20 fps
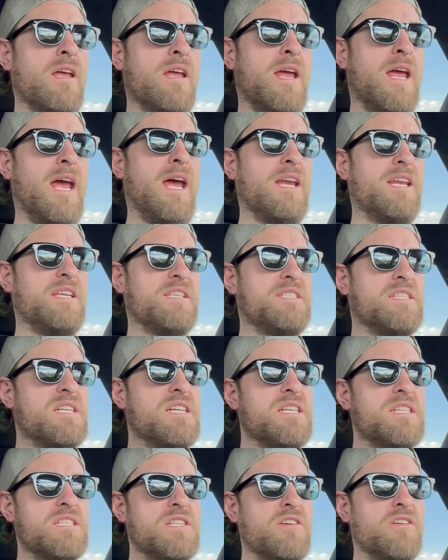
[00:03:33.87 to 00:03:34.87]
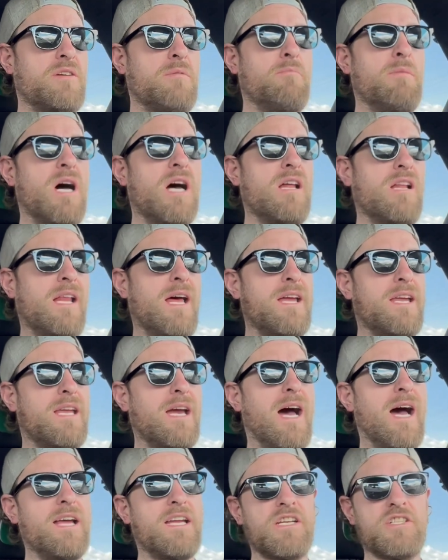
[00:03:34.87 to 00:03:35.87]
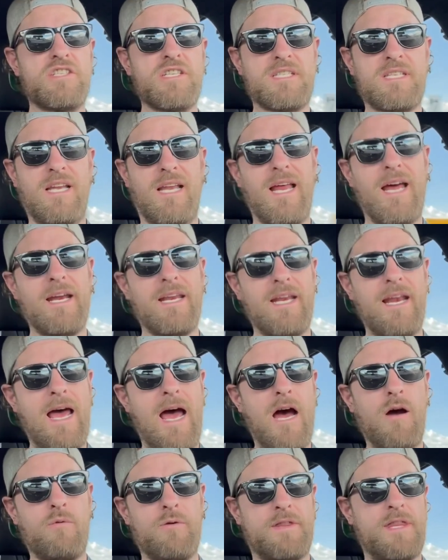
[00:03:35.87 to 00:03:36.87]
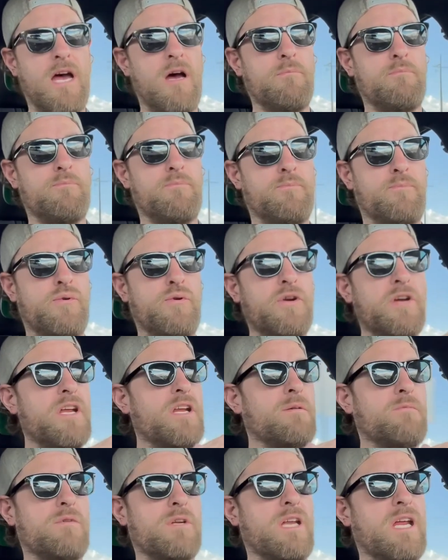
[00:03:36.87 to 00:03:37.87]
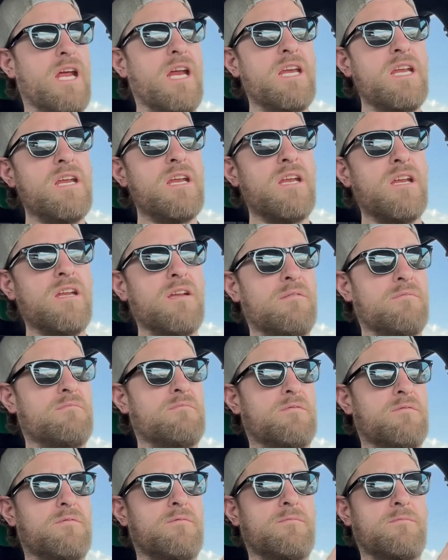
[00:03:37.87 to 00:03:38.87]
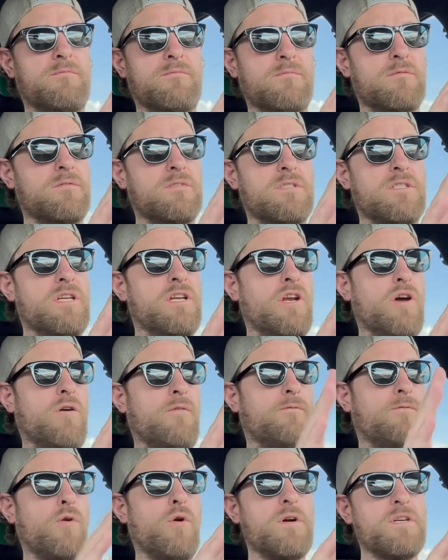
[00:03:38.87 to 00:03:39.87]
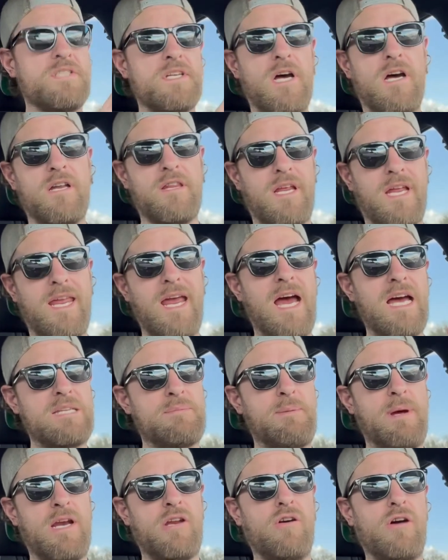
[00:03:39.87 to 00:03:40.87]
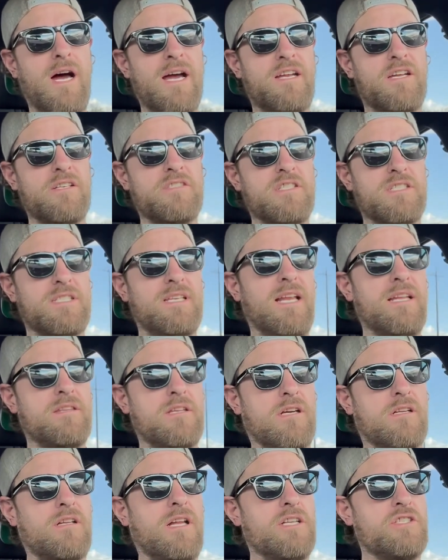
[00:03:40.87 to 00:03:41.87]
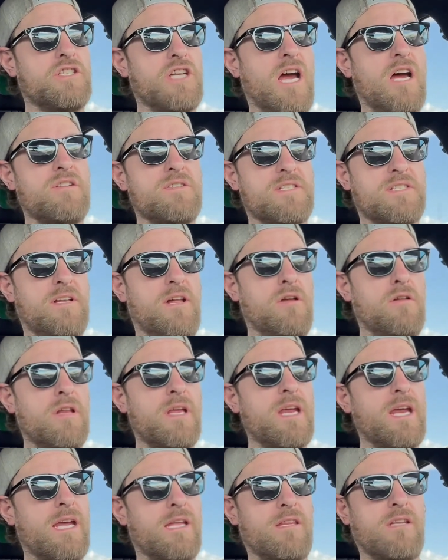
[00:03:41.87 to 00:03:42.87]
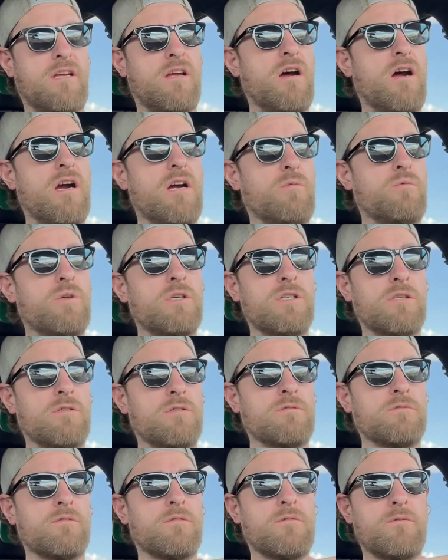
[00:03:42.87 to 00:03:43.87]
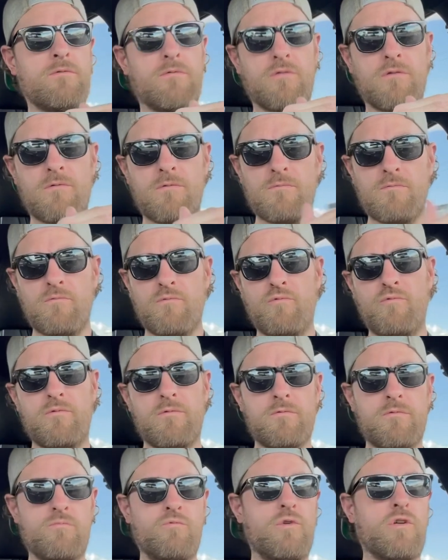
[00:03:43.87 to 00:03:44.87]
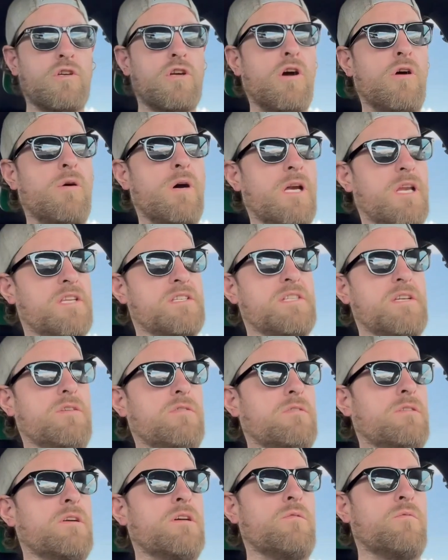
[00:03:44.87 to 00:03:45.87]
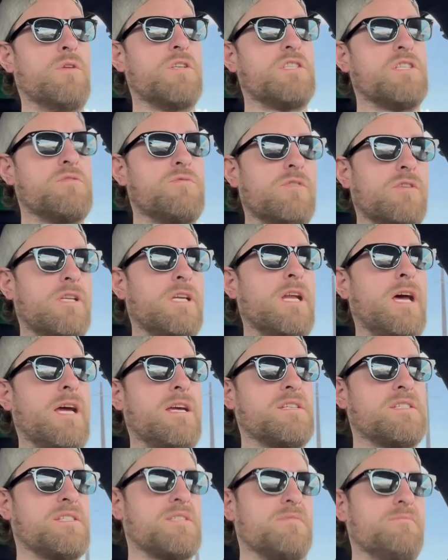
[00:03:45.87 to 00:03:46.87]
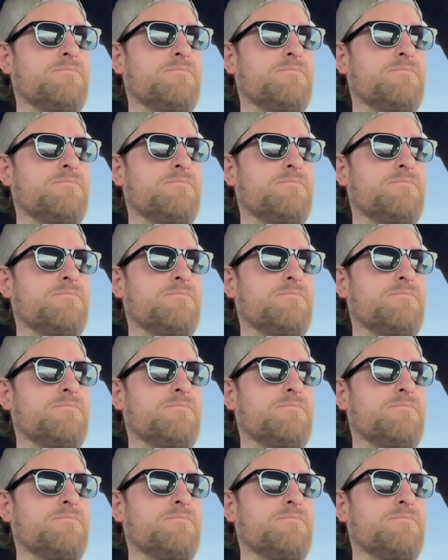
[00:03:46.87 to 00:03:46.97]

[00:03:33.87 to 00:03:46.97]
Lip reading: And it's easier to like I could just let it out without putting any force on the gas pedal. I could just let the clutch out slowly and the car will go on its own, which is really nice.